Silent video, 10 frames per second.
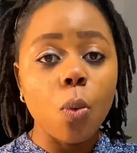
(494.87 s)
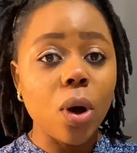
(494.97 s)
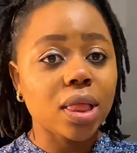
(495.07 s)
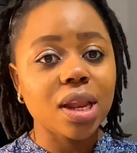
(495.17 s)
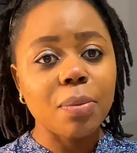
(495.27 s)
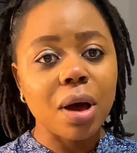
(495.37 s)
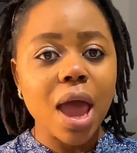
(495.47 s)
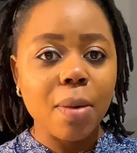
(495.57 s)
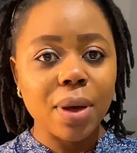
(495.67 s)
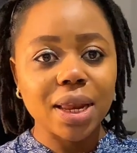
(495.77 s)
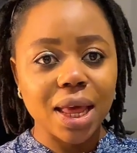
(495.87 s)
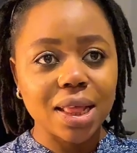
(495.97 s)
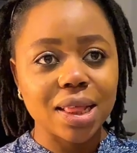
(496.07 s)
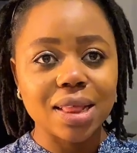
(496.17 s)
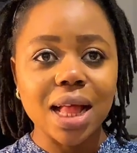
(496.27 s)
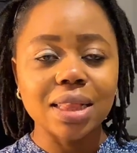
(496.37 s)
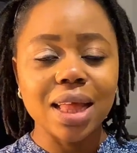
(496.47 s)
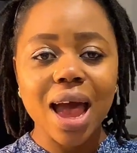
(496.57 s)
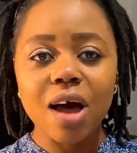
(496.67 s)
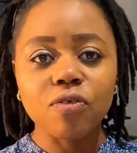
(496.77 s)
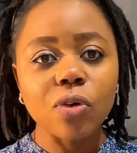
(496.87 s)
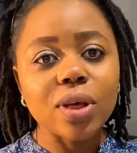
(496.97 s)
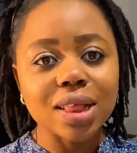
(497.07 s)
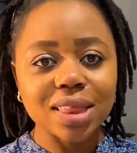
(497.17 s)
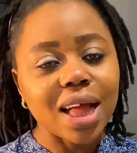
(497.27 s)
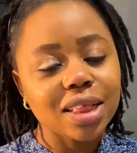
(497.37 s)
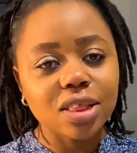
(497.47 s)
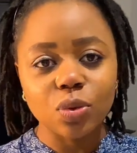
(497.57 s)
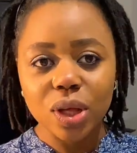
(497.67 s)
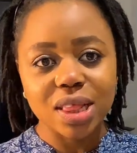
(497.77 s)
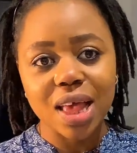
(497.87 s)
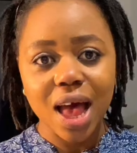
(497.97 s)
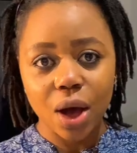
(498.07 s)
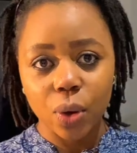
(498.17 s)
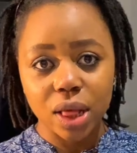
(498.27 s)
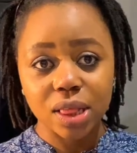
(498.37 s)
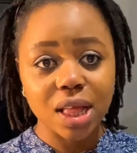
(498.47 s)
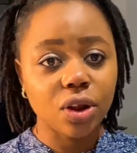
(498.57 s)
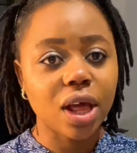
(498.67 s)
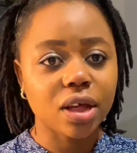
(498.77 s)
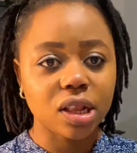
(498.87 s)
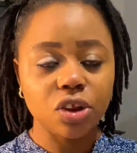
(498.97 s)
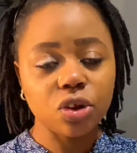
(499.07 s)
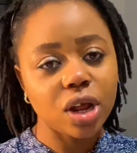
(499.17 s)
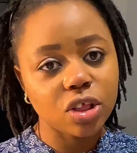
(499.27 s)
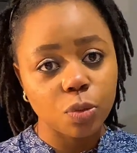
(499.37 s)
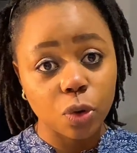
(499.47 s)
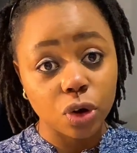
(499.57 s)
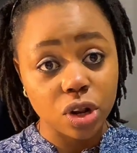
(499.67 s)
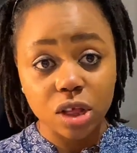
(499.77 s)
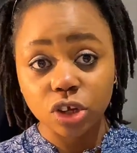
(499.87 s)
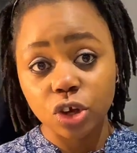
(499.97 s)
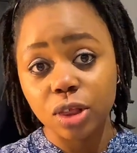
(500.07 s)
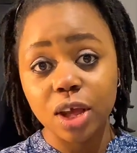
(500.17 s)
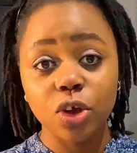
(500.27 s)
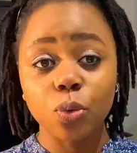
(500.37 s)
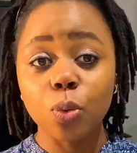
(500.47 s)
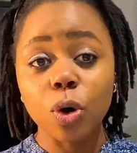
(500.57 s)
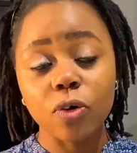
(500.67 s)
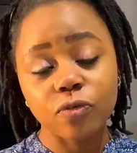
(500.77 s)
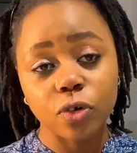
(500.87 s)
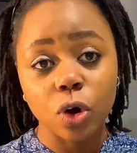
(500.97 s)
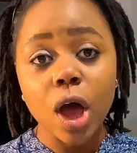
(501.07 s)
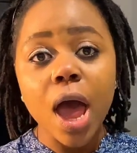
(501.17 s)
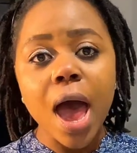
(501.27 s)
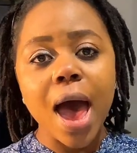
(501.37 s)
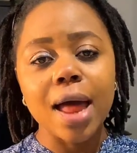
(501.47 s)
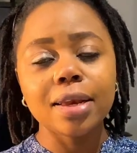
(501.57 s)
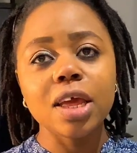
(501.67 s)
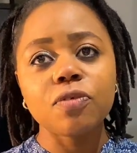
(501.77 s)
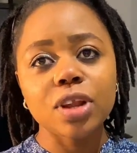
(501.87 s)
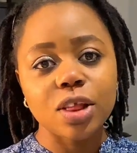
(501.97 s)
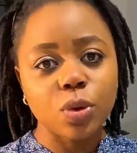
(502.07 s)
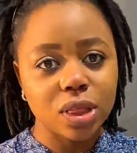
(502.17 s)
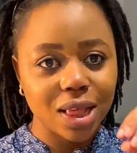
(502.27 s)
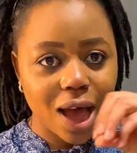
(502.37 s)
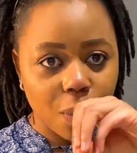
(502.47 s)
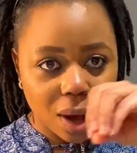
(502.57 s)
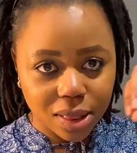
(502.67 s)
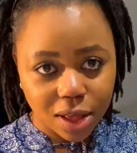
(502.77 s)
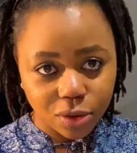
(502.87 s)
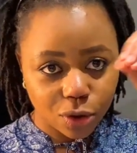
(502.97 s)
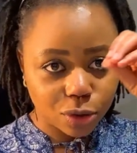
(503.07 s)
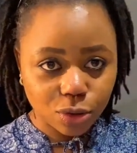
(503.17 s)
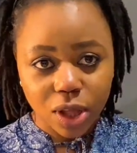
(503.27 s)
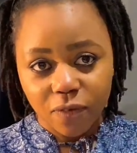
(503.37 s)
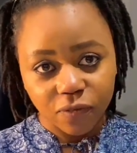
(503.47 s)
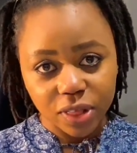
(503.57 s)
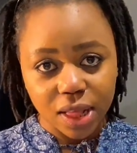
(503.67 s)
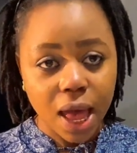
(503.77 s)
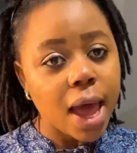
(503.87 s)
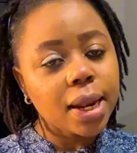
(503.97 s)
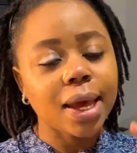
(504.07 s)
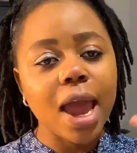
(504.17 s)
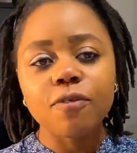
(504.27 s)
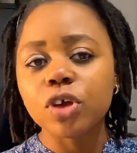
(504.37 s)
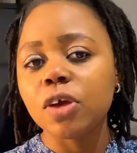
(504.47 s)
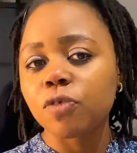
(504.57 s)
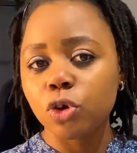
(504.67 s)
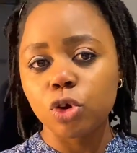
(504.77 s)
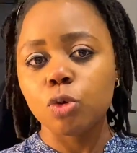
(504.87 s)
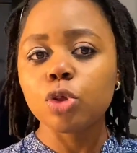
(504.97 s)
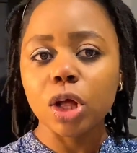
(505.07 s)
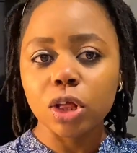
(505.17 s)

One thing about M&S is that they have constant 20 hours. They don't like, there are some organizations that you work for, and even that 20 hours that is on your student visa, they can't even give you